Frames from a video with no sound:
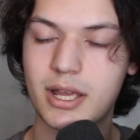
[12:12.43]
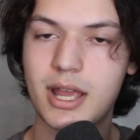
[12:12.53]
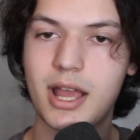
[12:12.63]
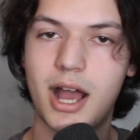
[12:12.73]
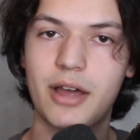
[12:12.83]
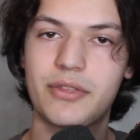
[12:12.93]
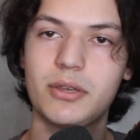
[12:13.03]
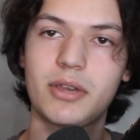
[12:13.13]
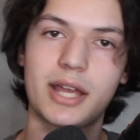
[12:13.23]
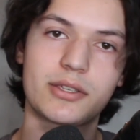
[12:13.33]
Thank you
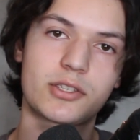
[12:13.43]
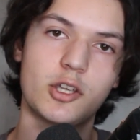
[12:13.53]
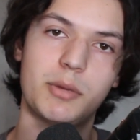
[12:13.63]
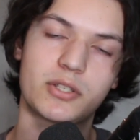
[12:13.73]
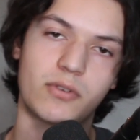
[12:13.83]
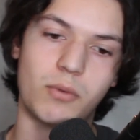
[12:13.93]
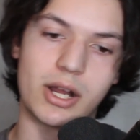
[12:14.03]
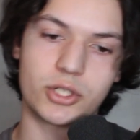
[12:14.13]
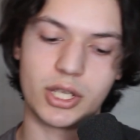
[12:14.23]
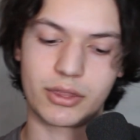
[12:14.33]
guys so much for
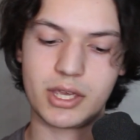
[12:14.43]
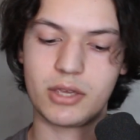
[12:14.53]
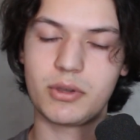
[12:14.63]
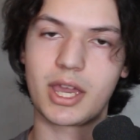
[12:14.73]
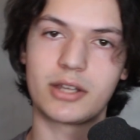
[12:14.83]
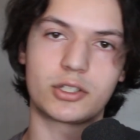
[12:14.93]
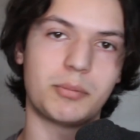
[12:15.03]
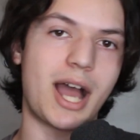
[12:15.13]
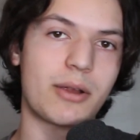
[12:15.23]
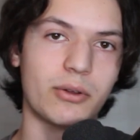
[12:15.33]
watching. Thank you again to
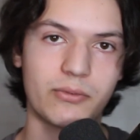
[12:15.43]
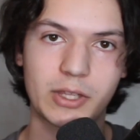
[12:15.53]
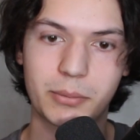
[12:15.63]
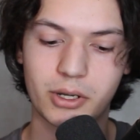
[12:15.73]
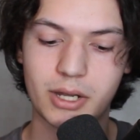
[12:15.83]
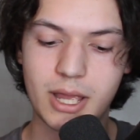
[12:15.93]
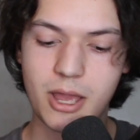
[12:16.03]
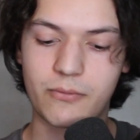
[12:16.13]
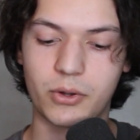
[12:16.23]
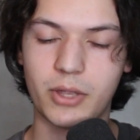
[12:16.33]
Pyro Flipper
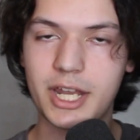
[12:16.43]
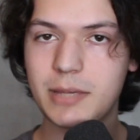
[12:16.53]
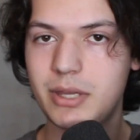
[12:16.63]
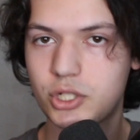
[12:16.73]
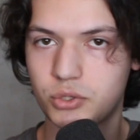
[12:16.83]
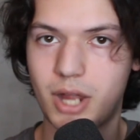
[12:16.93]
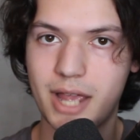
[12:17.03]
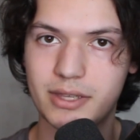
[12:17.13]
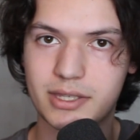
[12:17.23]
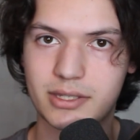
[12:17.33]
for letting me try
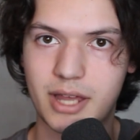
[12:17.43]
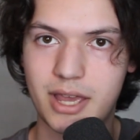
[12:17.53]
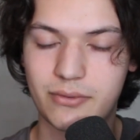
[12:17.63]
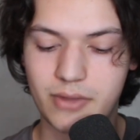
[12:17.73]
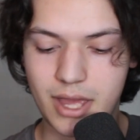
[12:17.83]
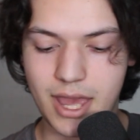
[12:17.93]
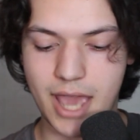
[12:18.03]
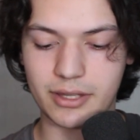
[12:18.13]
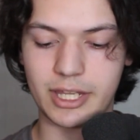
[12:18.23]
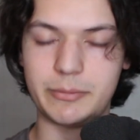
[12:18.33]
this knife and
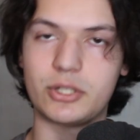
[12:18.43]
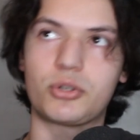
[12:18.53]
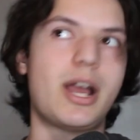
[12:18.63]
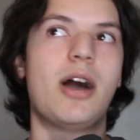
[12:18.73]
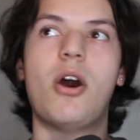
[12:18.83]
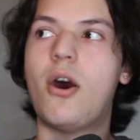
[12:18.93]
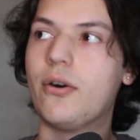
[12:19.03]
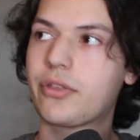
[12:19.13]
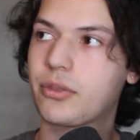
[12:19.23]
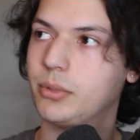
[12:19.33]
letting me try out all
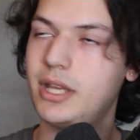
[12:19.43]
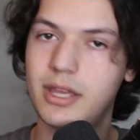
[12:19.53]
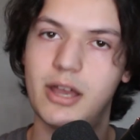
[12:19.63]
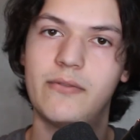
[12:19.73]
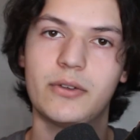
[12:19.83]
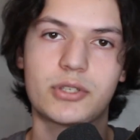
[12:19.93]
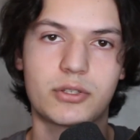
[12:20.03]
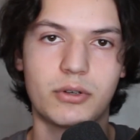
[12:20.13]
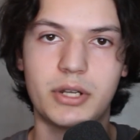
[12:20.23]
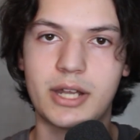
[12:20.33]
three of those
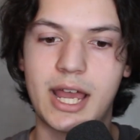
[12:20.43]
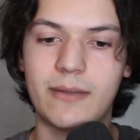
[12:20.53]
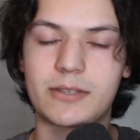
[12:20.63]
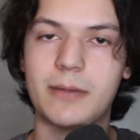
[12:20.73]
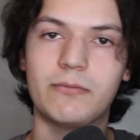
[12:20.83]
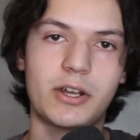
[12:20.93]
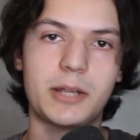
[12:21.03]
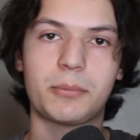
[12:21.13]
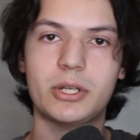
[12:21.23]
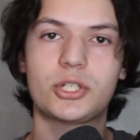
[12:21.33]
Ceroni knives. I'm very
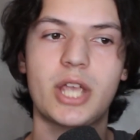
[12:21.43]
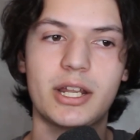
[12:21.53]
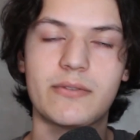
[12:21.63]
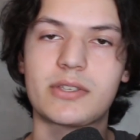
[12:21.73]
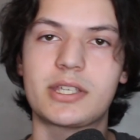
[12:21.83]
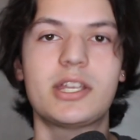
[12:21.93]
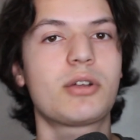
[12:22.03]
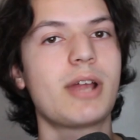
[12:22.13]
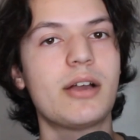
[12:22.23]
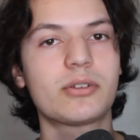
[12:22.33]
appreciative. Stick
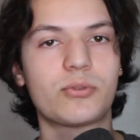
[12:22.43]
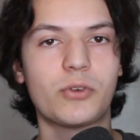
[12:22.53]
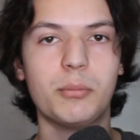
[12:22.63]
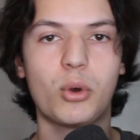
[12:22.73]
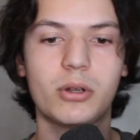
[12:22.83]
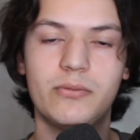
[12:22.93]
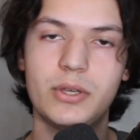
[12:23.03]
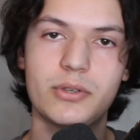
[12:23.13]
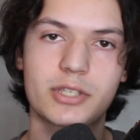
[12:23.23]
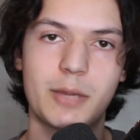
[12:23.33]
around for more
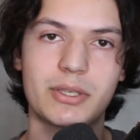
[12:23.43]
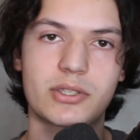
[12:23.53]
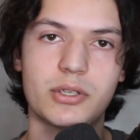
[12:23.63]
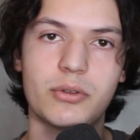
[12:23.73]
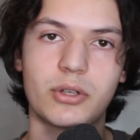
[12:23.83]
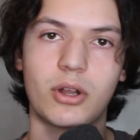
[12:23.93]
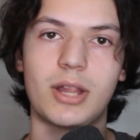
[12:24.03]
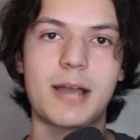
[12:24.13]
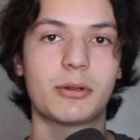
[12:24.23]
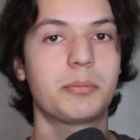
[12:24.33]
reviews coming soon. There are a
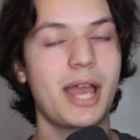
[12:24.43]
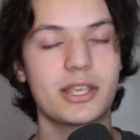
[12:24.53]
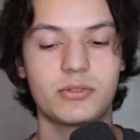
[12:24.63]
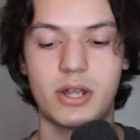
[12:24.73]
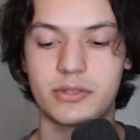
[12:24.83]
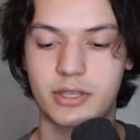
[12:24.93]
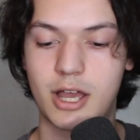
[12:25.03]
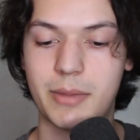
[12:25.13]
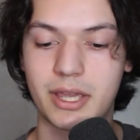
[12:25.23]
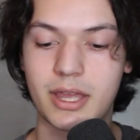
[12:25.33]
lot more pass rounds
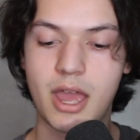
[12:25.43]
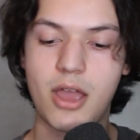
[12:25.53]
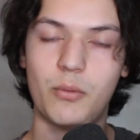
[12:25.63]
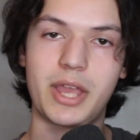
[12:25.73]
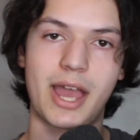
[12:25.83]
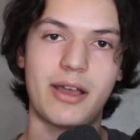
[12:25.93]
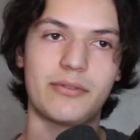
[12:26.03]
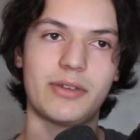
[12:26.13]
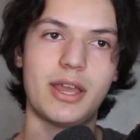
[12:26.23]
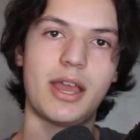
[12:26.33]
coming. We have
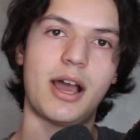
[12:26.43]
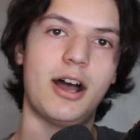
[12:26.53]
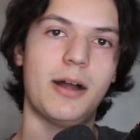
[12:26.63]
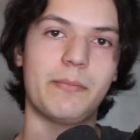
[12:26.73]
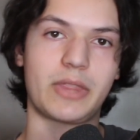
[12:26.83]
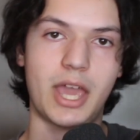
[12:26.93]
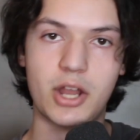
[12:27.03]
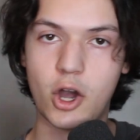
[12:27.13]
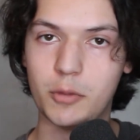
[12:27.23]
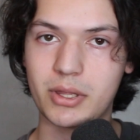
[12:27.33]
an
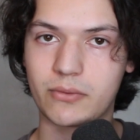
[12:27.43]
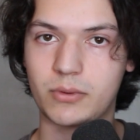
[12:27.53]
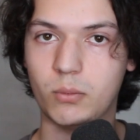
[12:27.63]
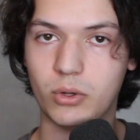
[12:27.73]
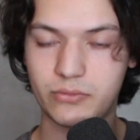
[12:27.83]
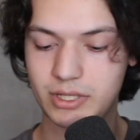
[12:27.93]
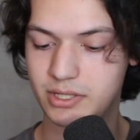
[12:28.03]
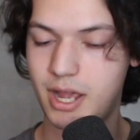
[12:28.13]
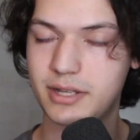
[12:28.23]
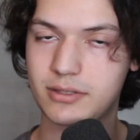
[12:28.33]
Omen from Wolf
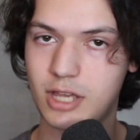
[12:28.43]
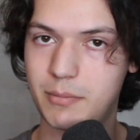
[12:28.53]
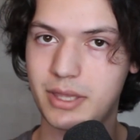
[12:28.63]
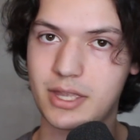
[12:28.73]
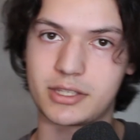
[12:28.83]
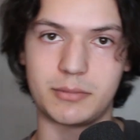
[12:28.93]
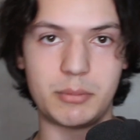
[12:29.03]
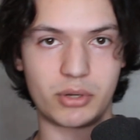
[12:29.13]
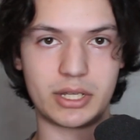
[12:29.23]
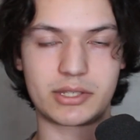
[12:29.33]
Designs coming. That's going to be
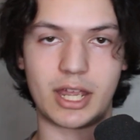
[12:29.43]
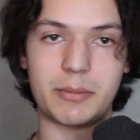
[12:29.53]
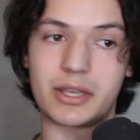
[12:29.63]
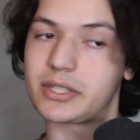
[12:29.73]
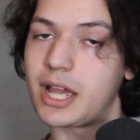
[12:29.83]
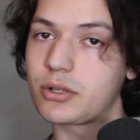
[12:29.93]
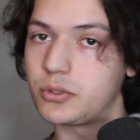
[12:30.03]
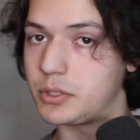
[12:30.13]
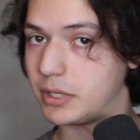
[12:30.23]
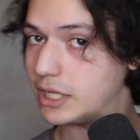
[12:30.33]
pretty exciting, because I actually
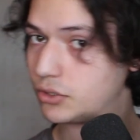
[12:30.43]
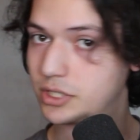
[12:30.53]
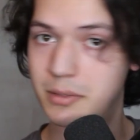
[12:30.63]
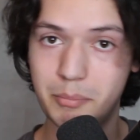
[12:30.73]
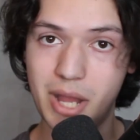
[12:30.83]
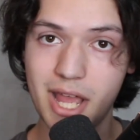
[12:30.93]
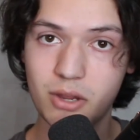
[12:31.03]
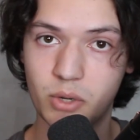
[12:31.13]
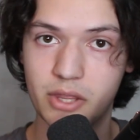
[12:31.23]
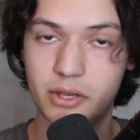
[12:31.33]
was interested in buying
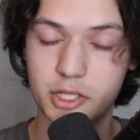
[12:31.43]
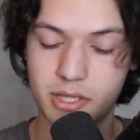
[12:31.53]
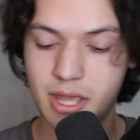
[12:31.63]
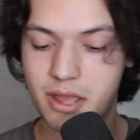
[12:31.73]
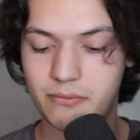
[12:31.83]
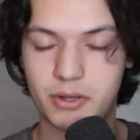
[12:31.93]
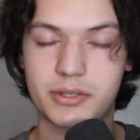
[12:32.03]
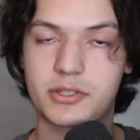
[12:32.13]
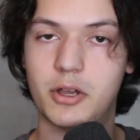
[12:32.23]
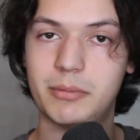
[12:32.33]
one of those first,
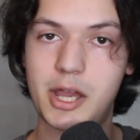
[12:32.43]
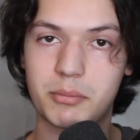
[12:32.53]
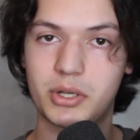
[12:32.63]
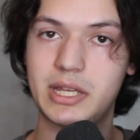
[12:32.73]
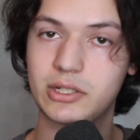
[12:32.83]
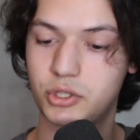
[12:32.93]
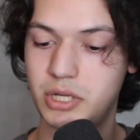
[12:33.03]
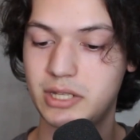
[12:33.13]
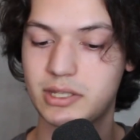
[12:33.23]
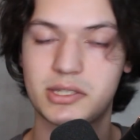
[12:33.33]
so I'm pretty
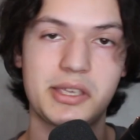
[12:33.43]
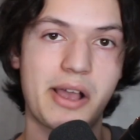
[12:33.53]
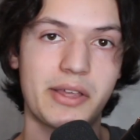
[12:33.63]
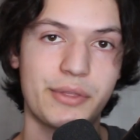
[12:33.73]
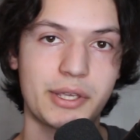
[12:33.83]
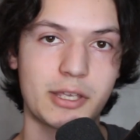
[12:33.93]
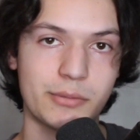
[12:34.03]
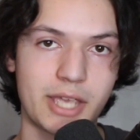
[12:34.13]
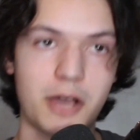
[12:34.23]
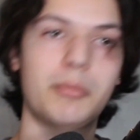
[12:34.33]
intrigued to see how that thing comes
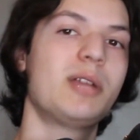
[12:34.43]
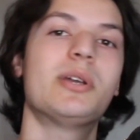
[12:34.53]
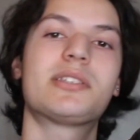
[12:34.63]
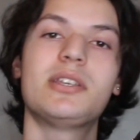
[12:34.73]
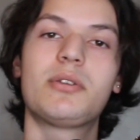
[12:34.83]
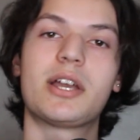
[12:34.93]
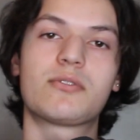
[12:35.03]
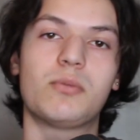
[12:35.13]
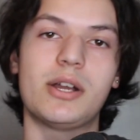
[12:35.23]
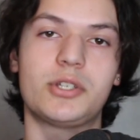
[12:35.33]
out. But anyways, thank you guys for
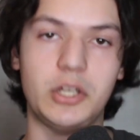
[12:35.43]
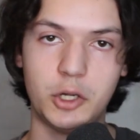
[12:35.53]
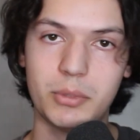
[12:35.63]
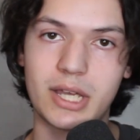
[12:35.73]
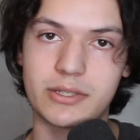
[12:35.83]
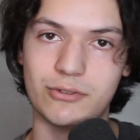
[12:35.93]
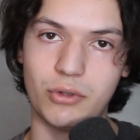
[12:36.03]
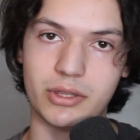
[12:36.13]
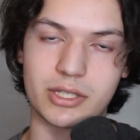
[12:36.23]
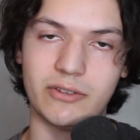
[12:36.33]
watching. I hope you guys enjoyed
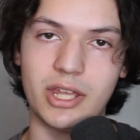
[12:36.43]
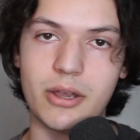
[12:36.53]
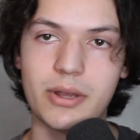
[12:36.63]
this video.